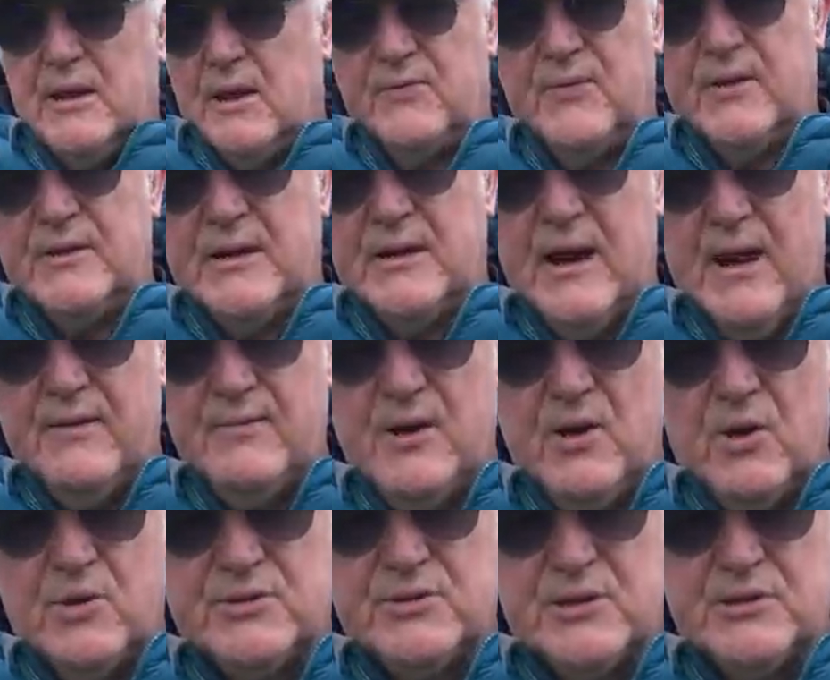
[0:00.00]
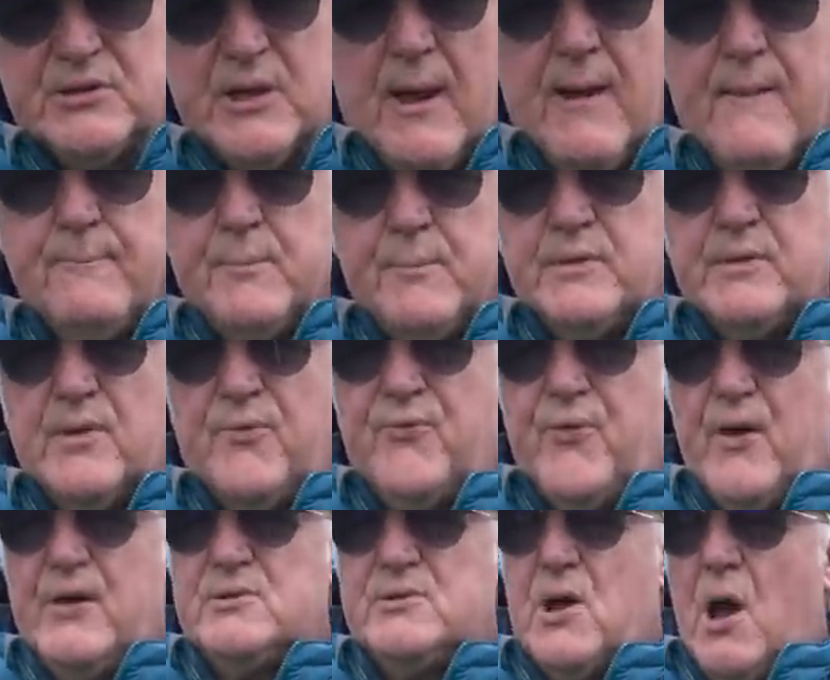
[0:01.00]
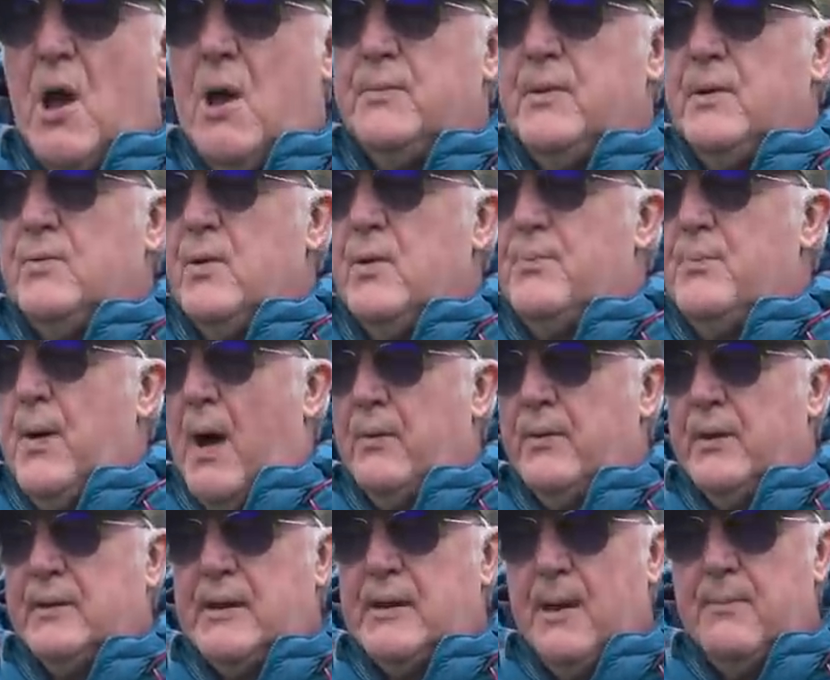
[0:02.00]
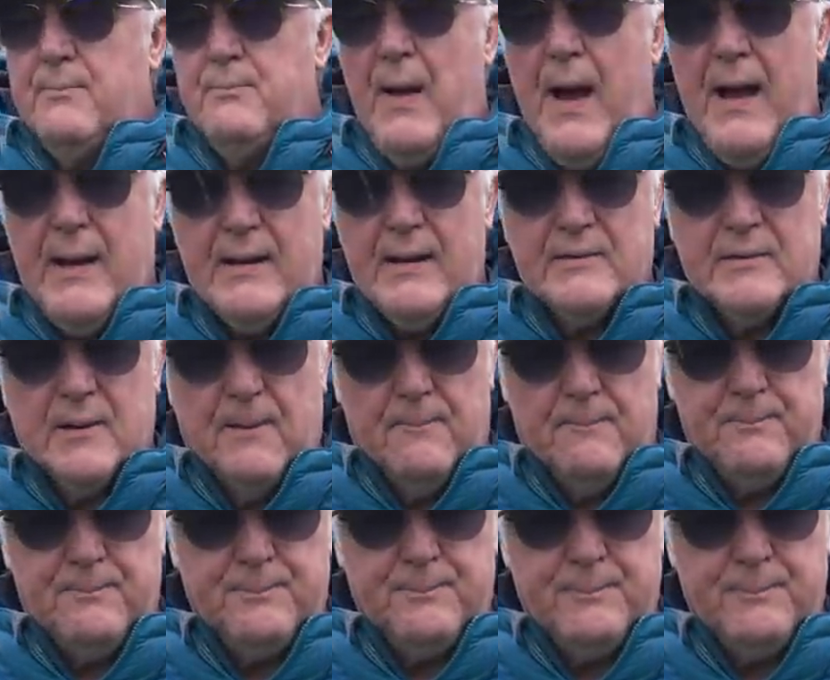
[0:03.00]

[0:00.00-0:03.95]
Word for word: They inflicted heavy losses, but the French army rebounded, came back at them.